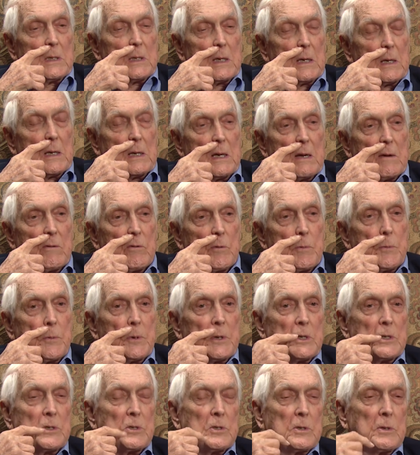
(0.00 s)
I never
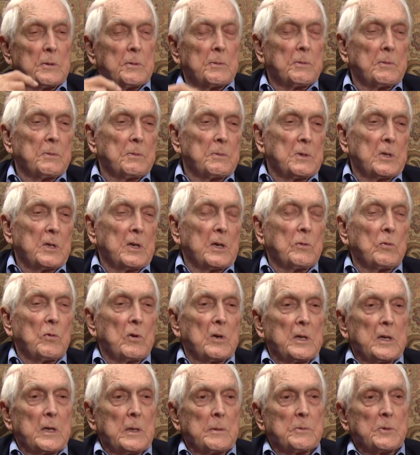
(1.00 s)
pitched to Ted
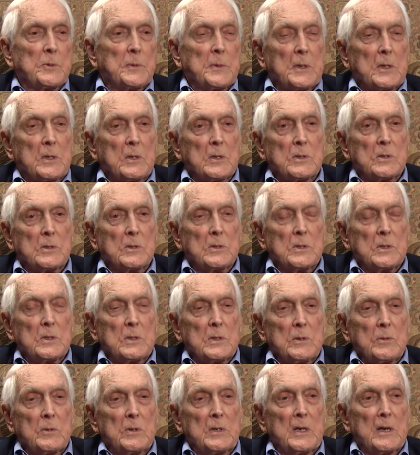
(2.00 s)
Williams because
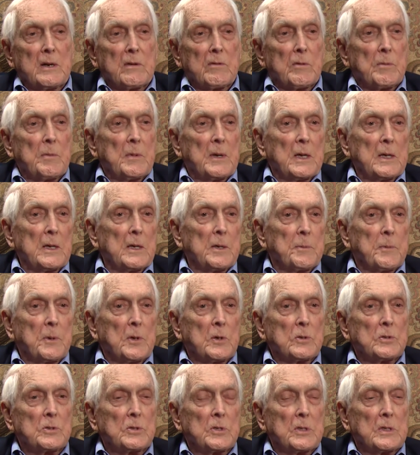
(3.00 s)
we never met in the
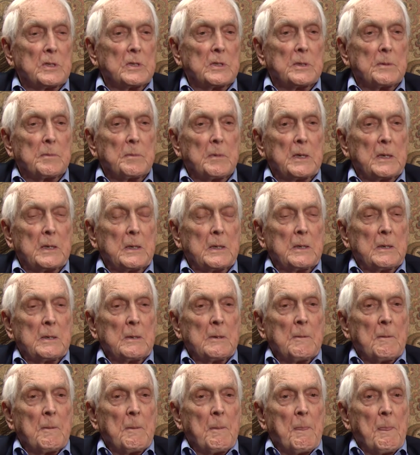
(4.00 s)
postseason, but
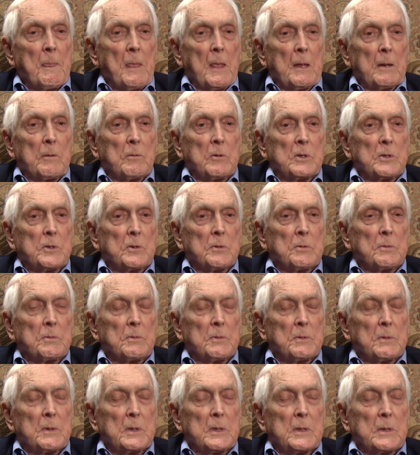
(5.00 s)
with the
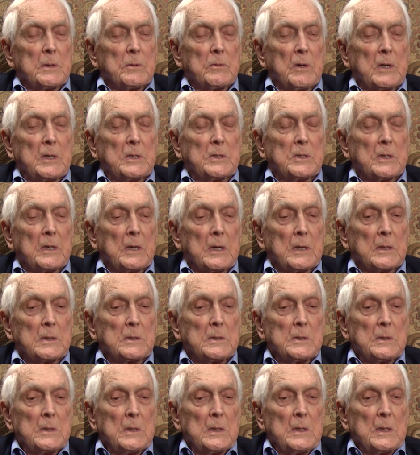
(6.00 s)
uh, Red Sox.
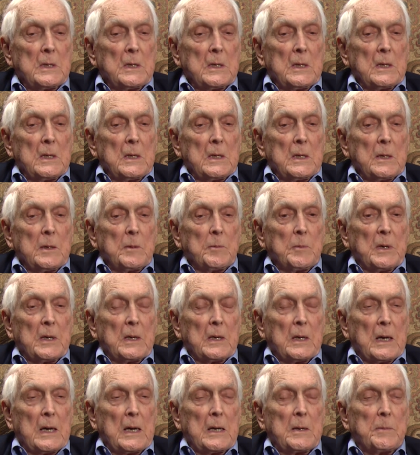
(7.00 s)

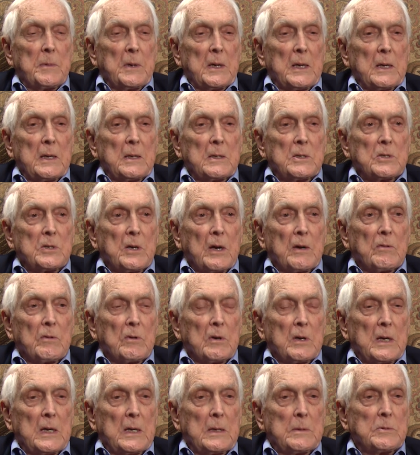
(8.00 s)
But I had been in several
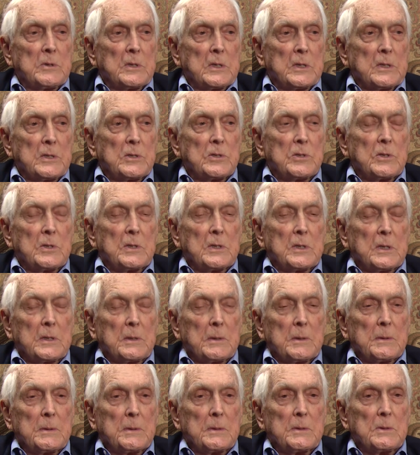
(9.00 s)
games against uh,
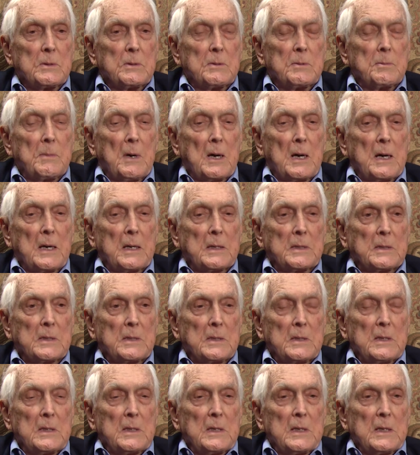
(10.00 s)
Mize.
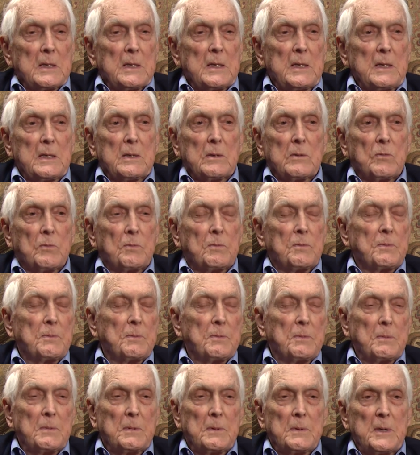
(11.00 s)
He had
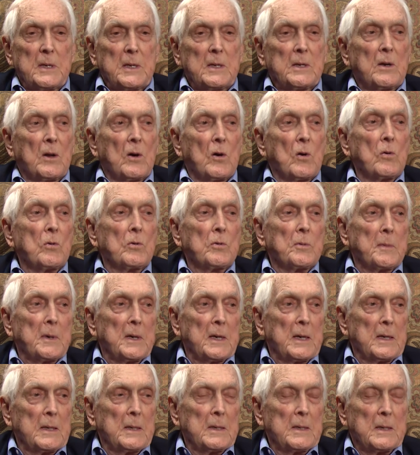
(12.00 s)
he had owned
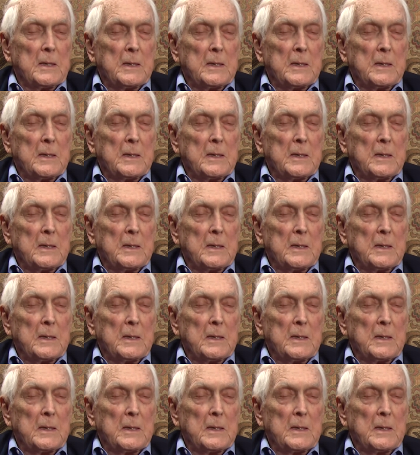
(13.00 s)
me.